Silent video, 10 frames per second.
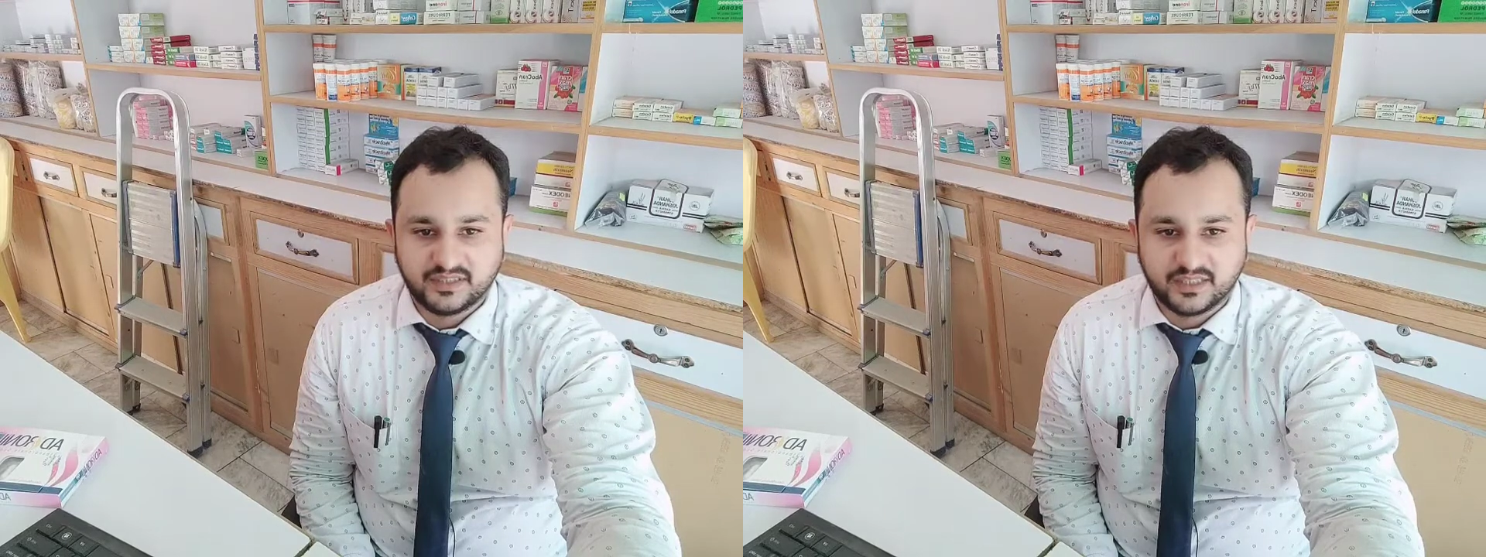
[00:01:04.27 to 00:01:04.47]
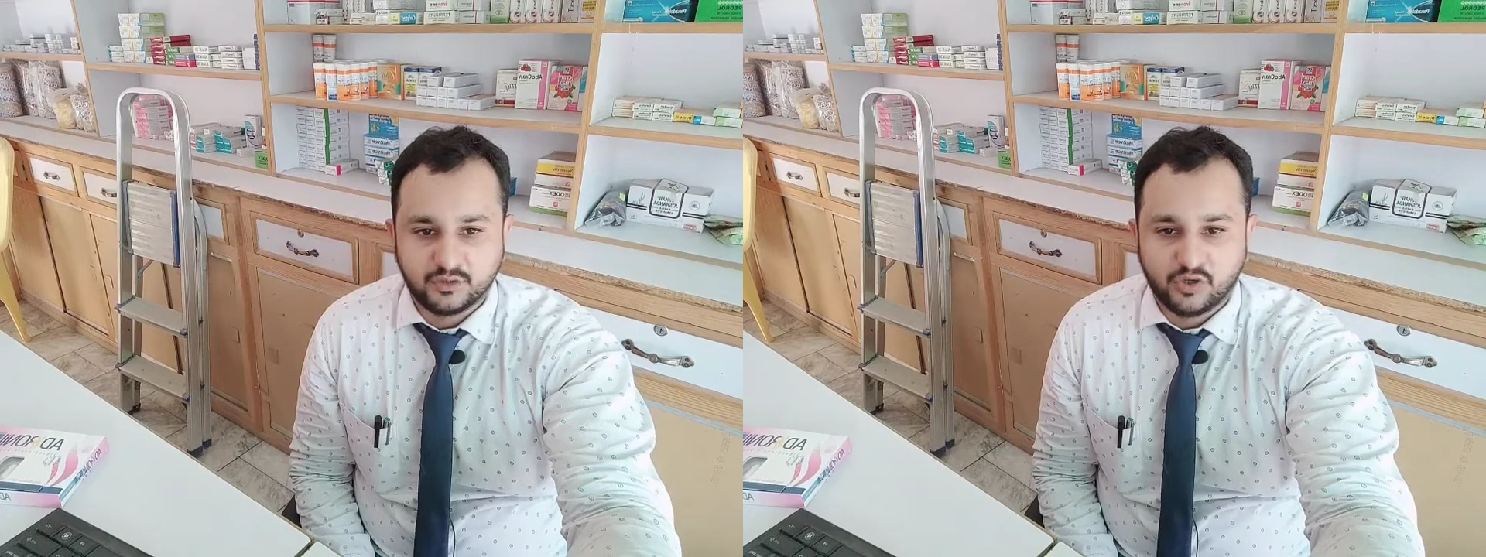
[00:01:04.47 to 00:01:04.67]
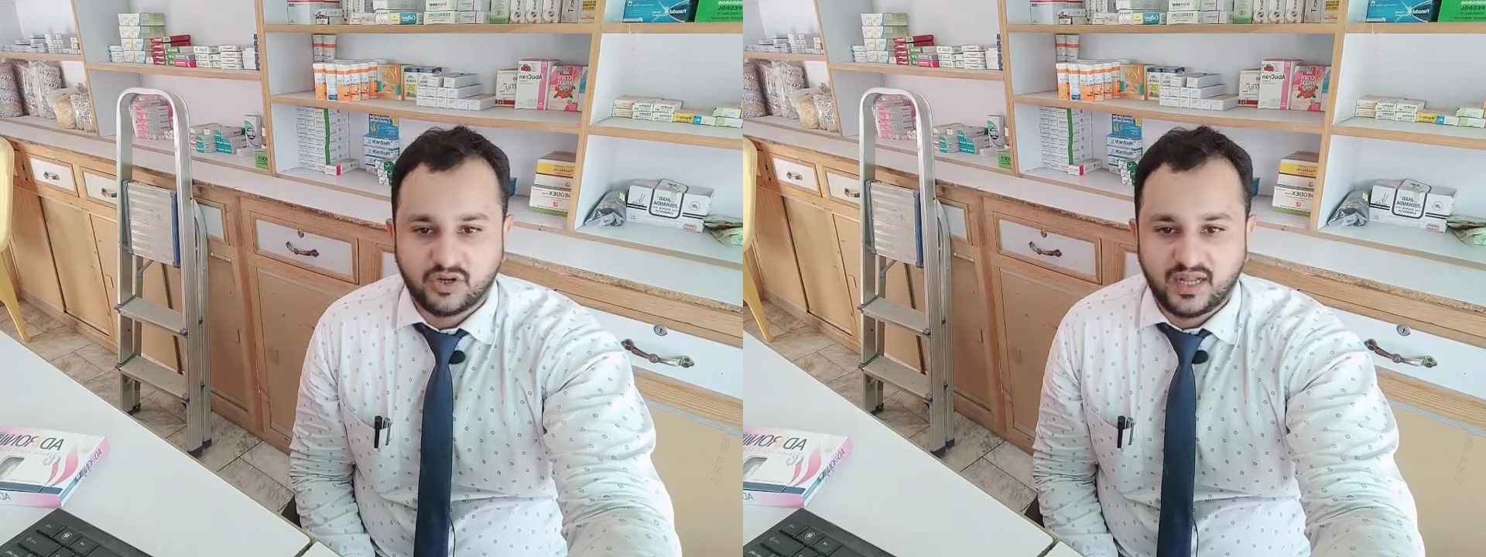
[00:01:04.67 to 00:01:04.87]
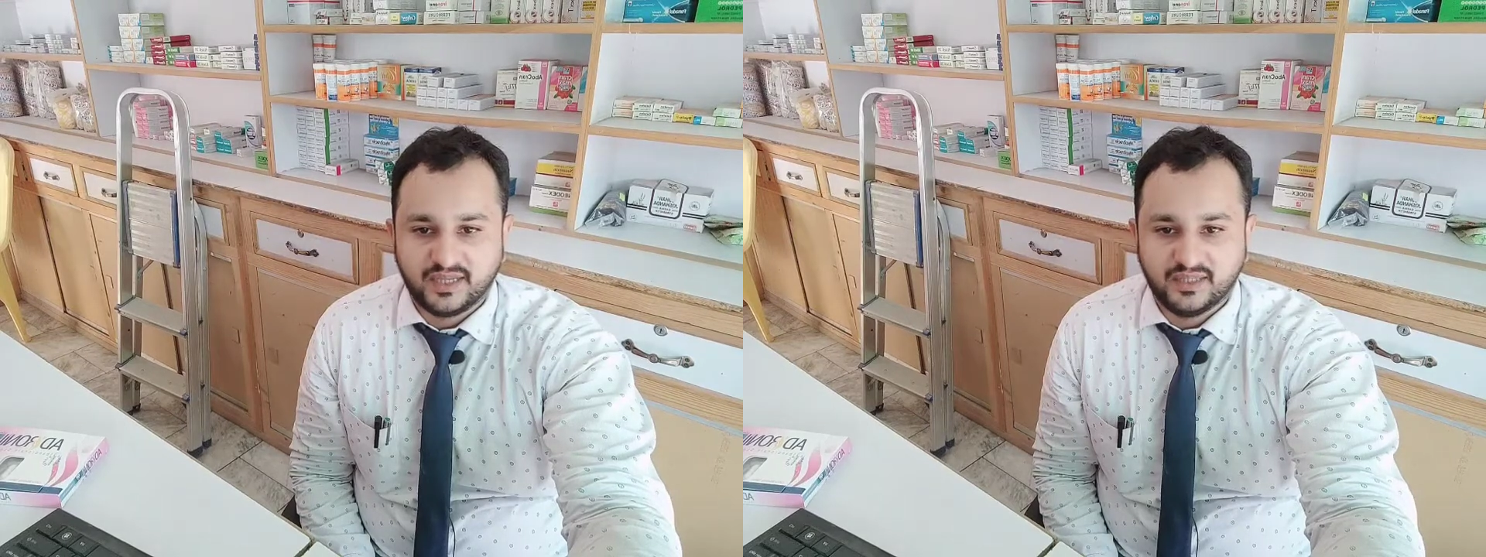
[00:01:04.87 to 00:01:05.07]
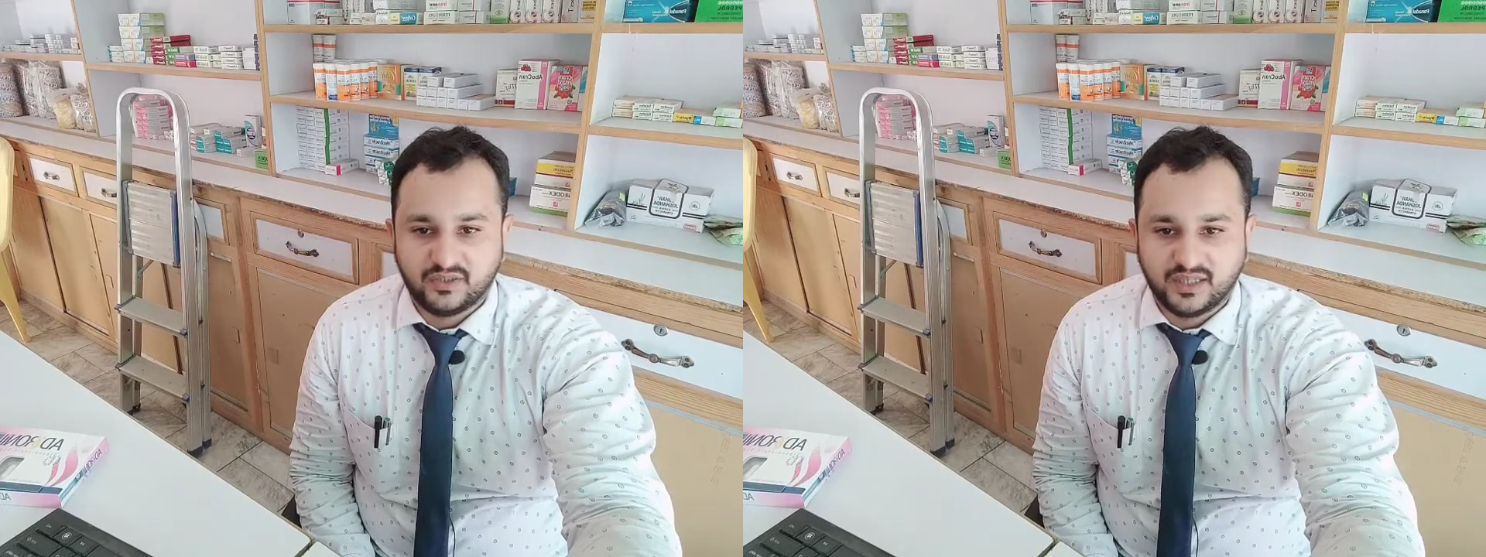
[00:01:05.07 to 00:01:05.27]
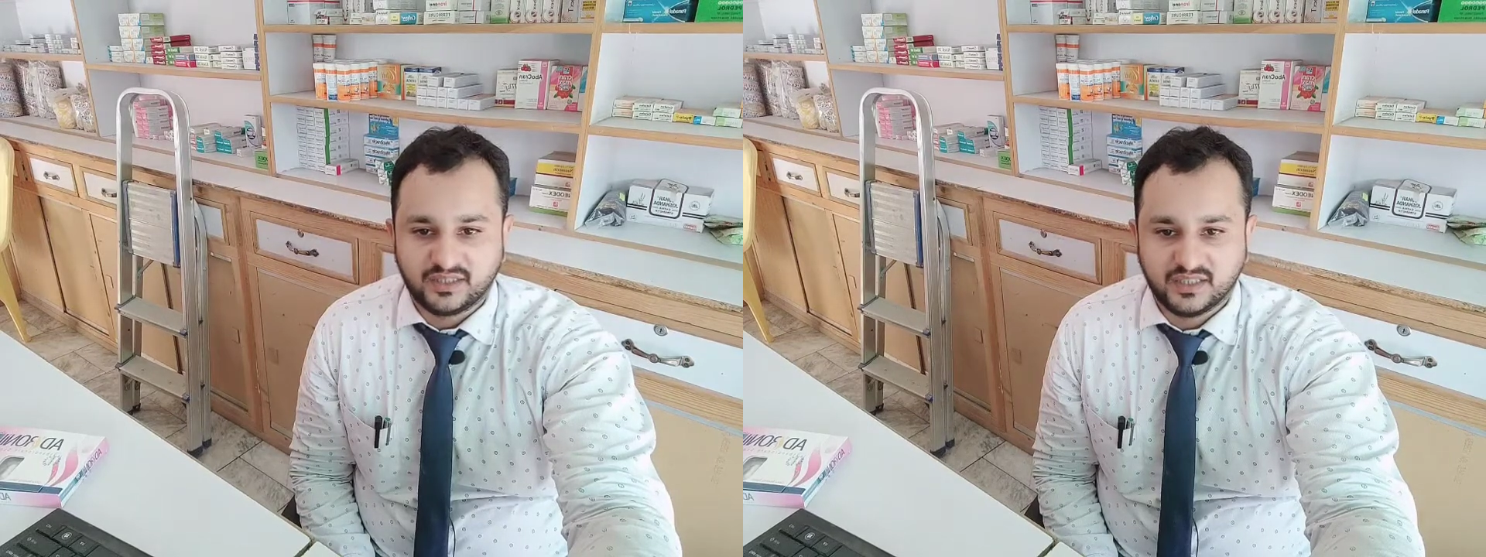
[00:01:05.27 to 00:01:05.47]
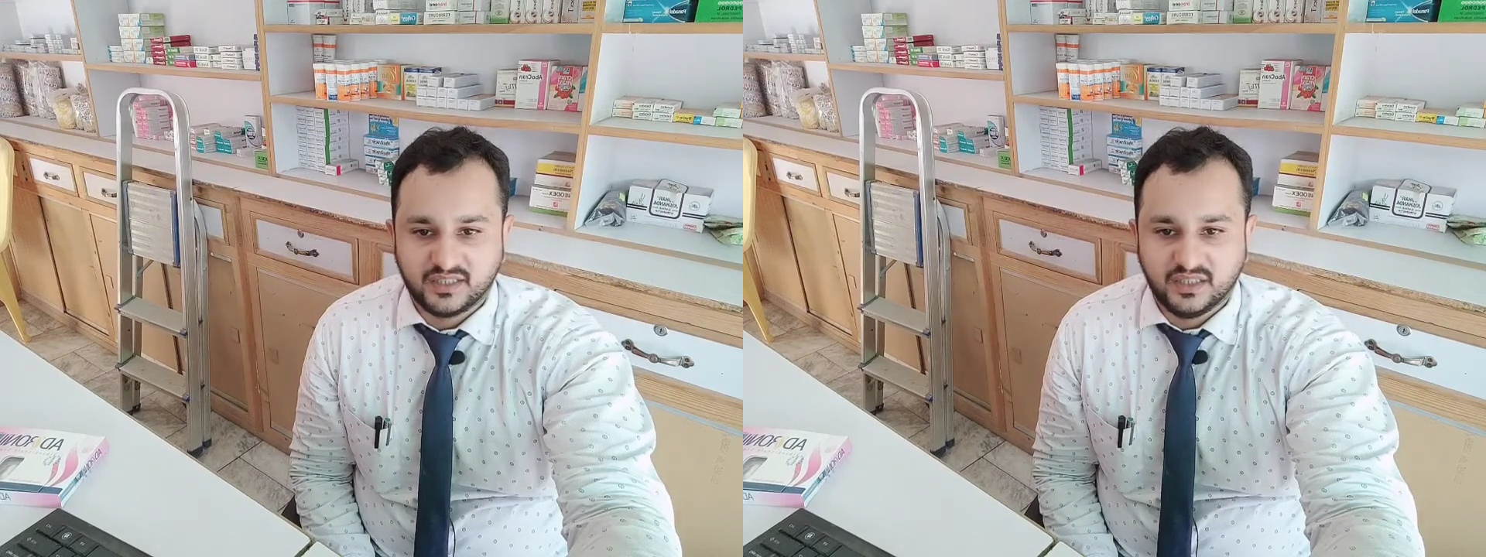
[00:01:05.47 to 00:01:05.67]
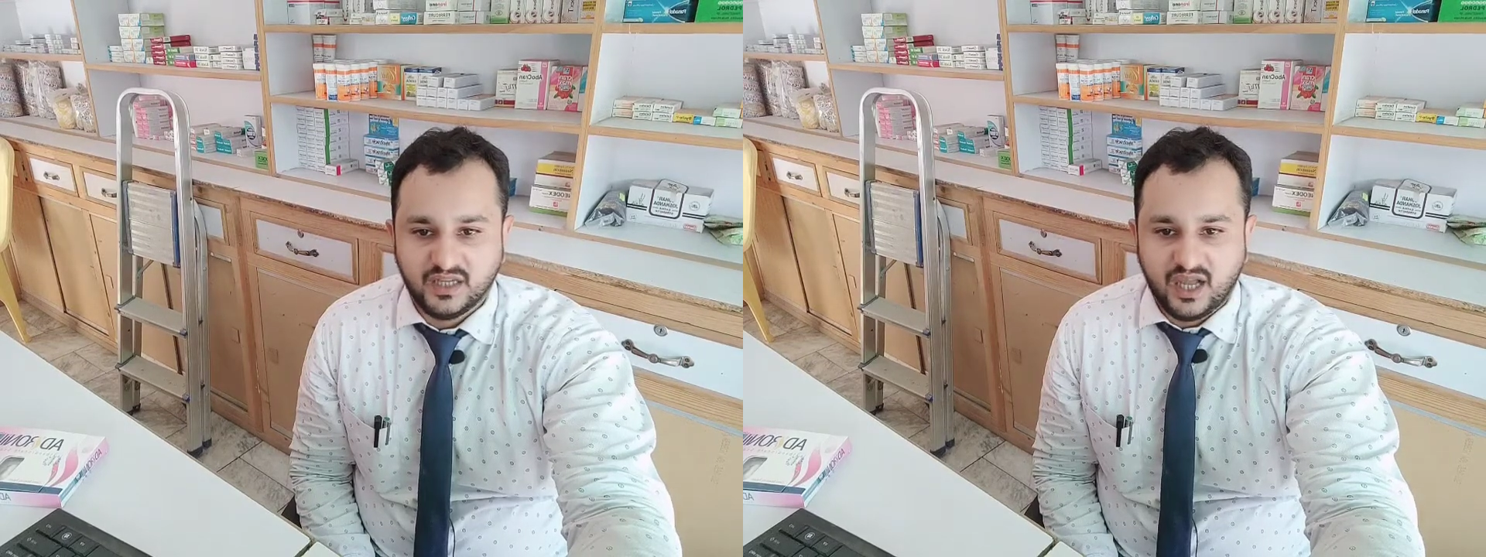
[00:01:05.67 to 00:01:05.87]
and do not lie down until